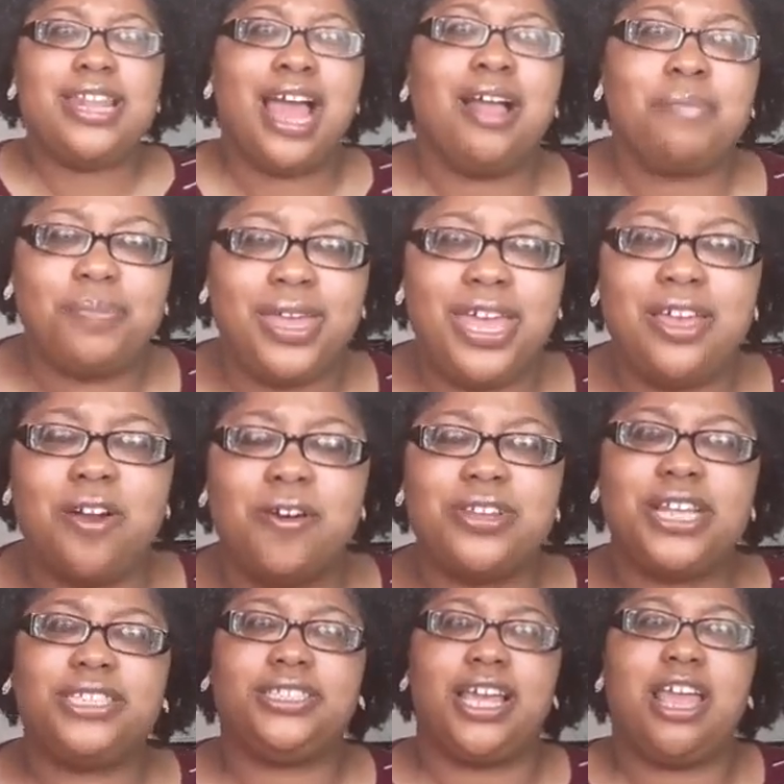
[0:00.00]
not being
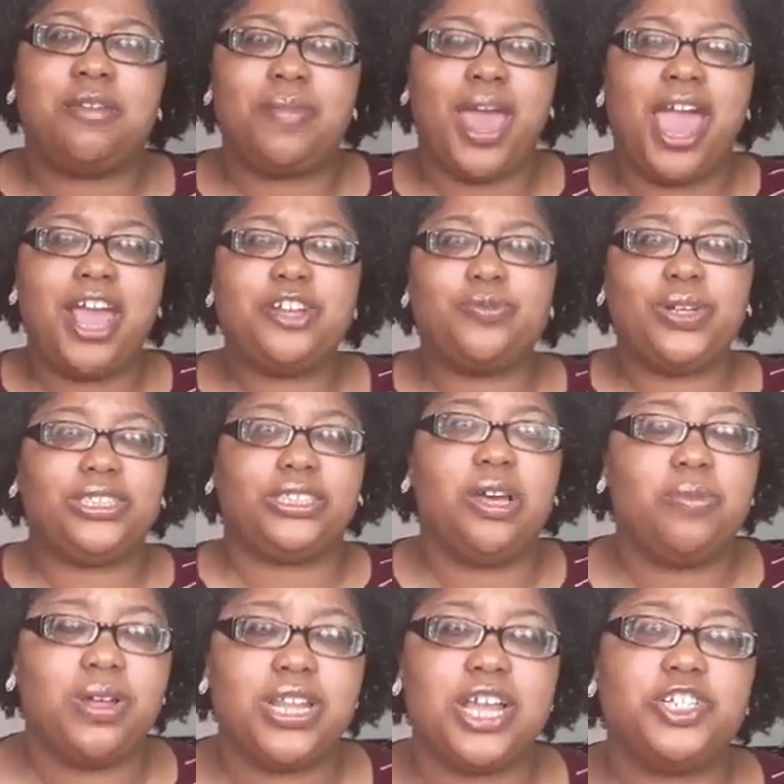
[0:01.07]
on the same page with
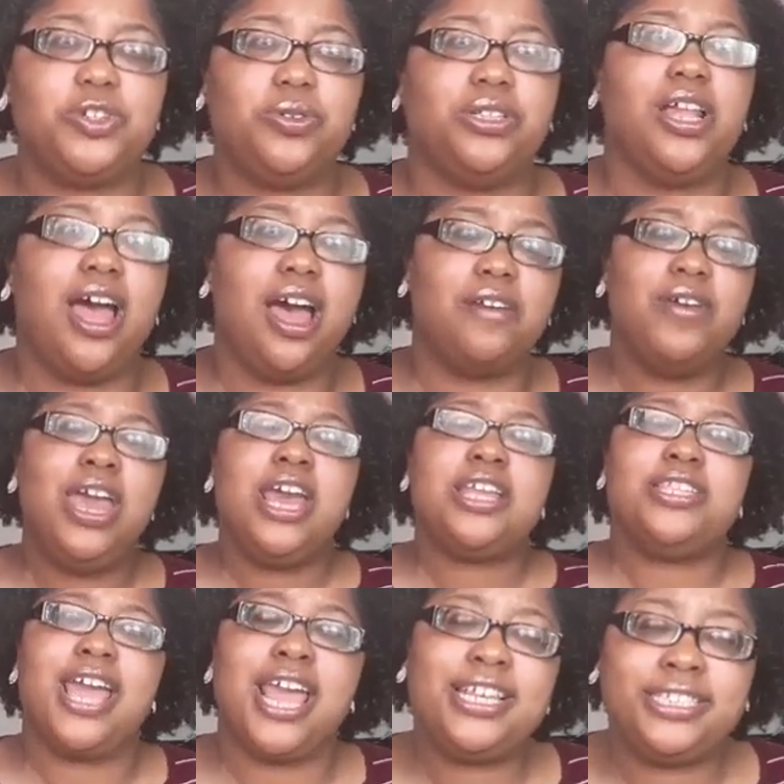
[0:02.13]
someone that you love,
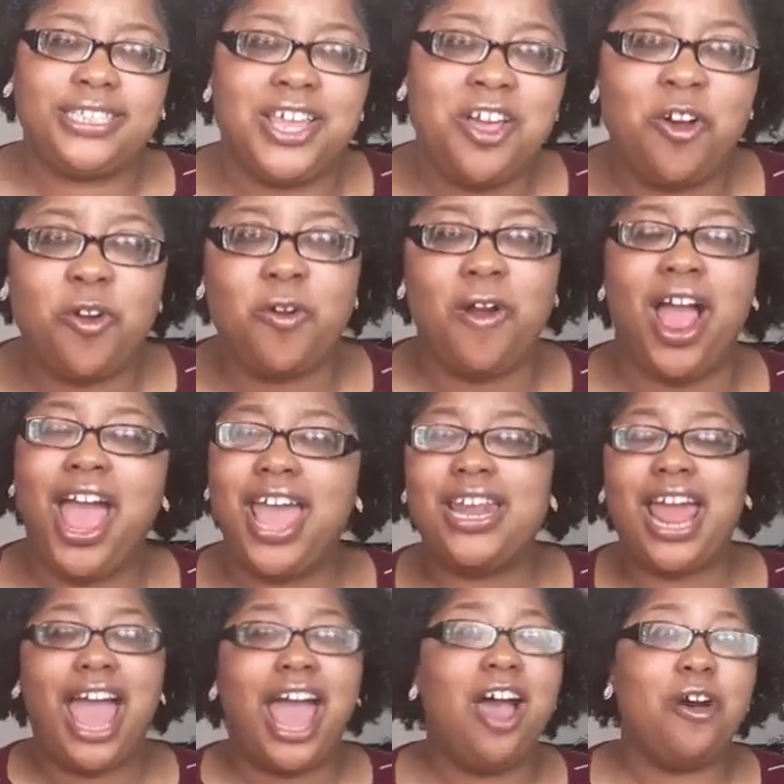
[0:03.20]
they still
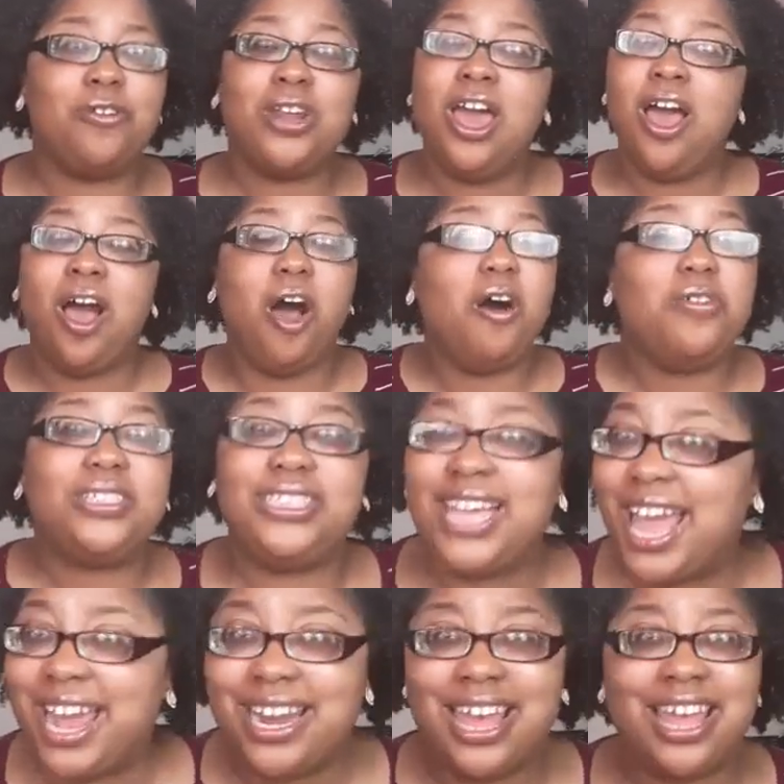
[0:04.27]
cried out,
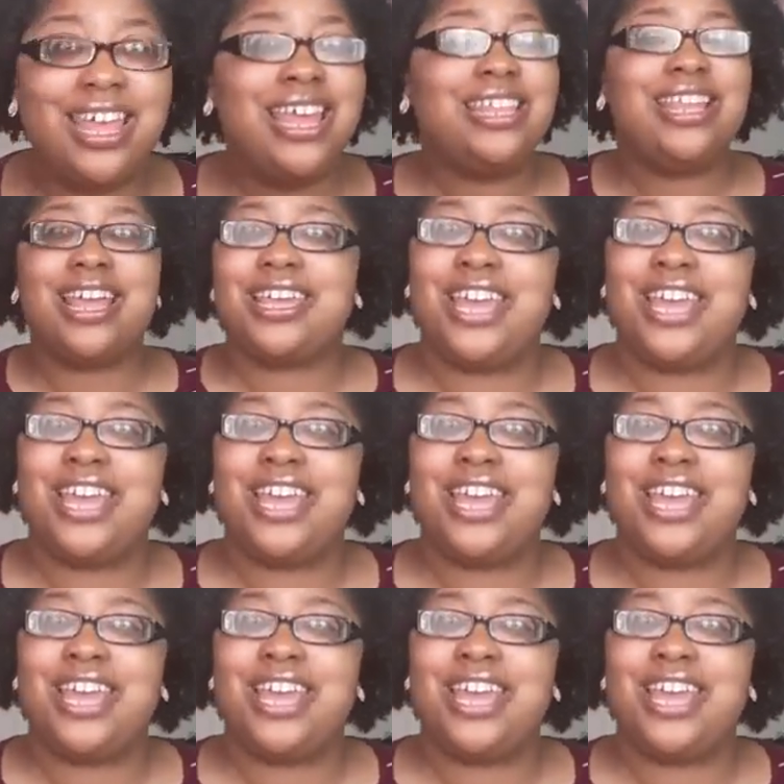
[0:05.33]
Hosanna, the